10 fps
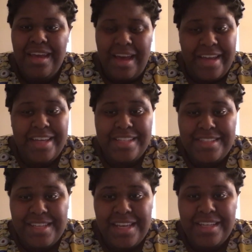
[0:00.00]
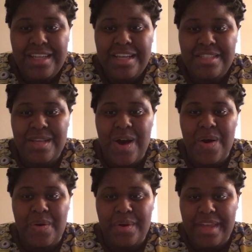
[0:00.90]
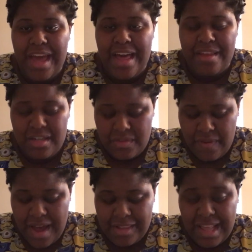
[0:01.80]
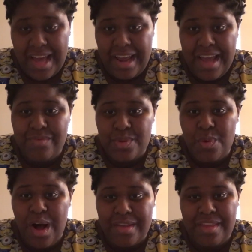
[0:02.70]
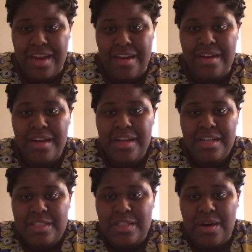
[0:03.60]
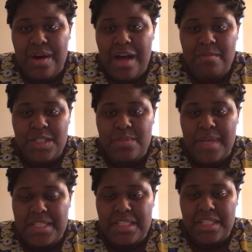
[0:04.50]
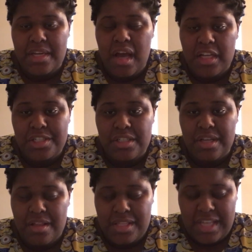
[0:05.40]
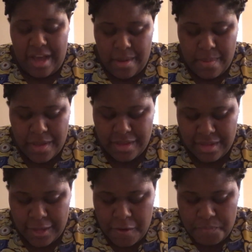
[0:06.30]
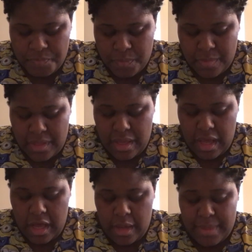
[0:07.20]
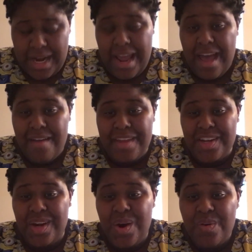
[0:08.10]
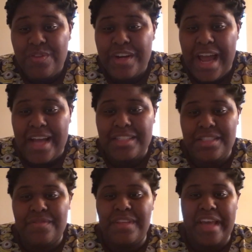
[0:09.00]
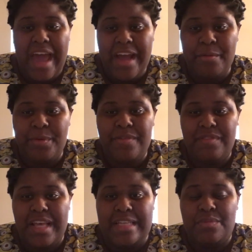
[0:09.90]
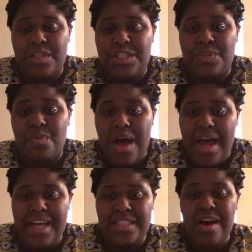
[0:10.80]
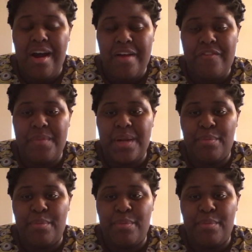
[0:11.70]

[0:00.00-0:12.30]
I get sick. So yeah, there's a fine line I have to walk there. So I'm just basically nauseous all the time. And I have an overactive gag reflex, which is why it's hard for me to